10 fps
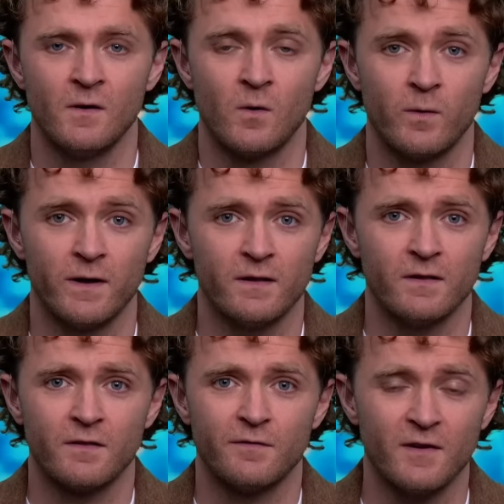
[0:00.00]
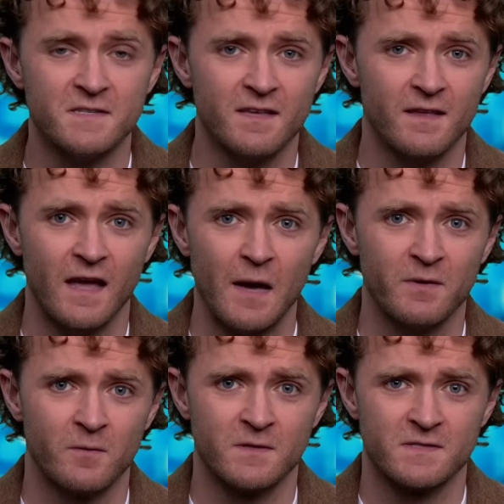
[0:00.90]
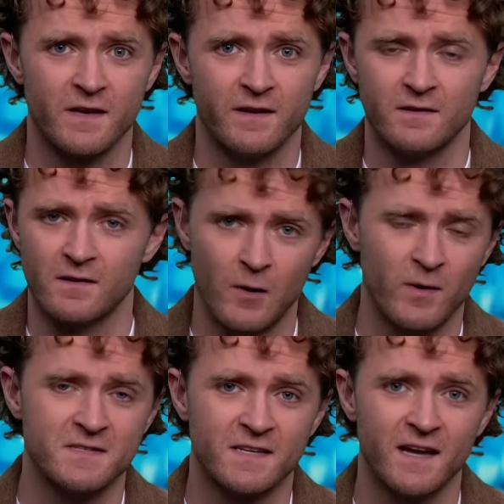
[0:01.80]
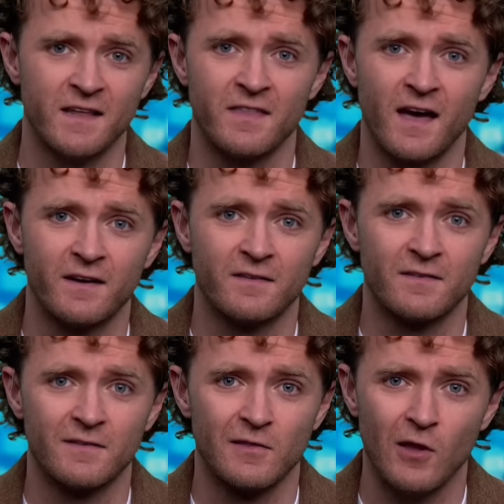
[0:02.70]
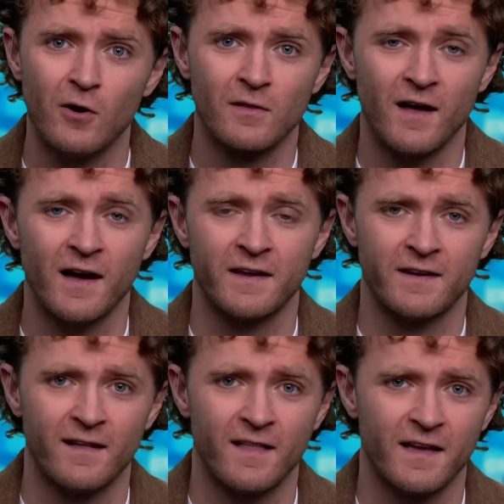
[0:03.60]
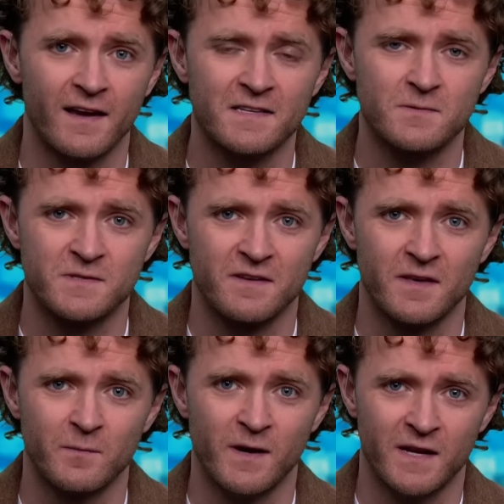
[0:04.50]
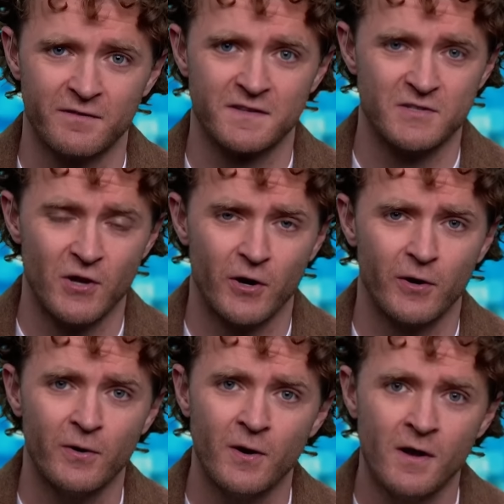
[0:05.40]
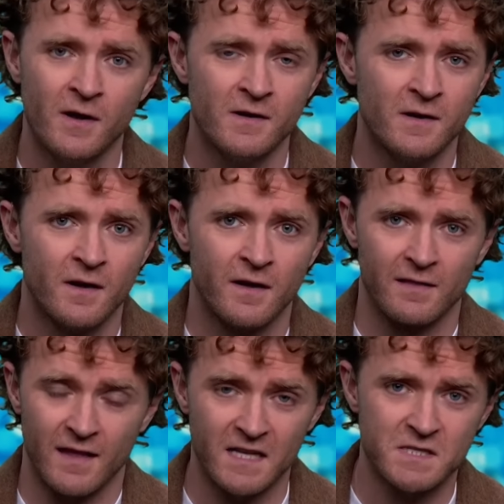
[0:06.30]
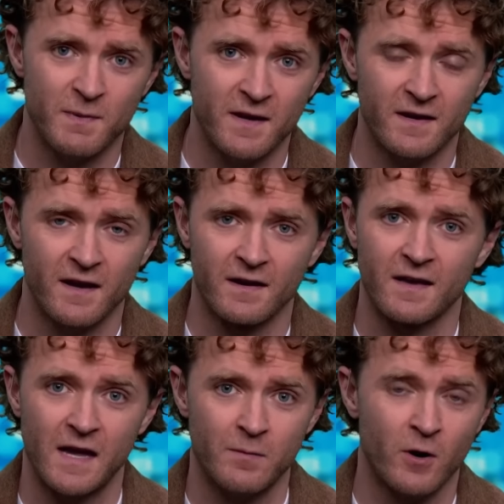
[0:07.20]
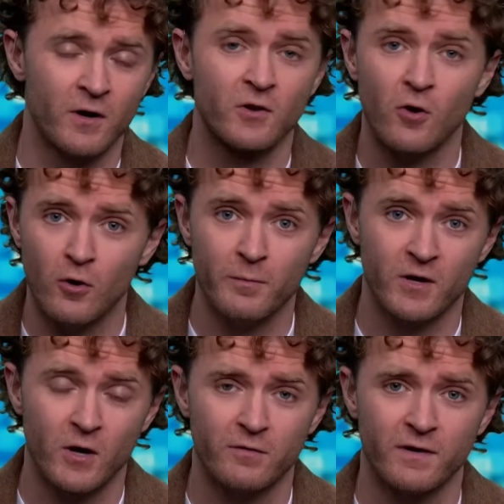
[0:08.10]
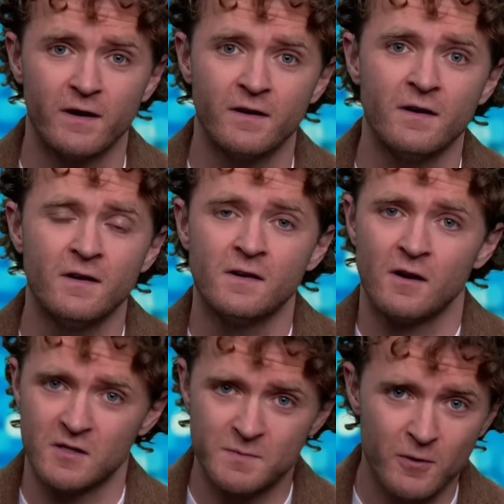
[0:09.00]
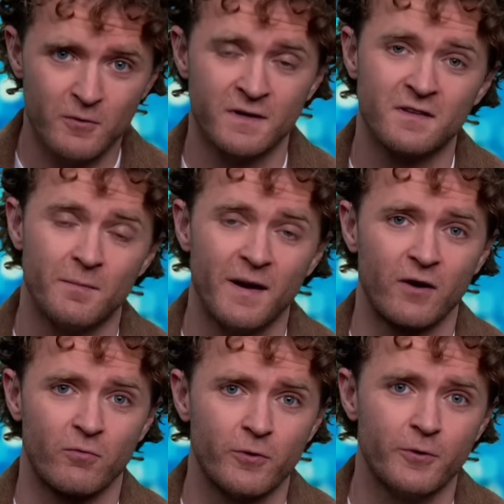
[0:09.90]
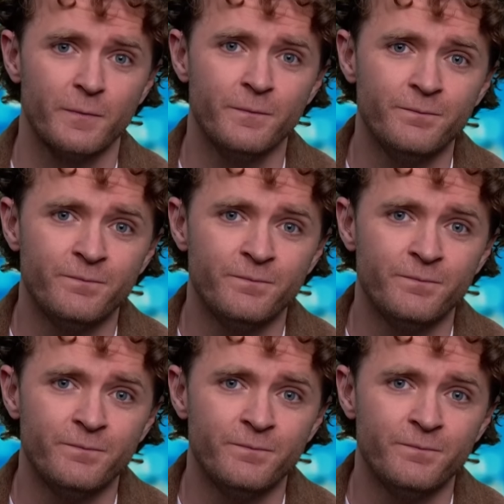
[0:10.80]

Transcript: Well, the first thing that happened was that I went to get in that long line at LAX, which I think many of us know. Loudspeaker came on, called me over. I was pulled into the back room.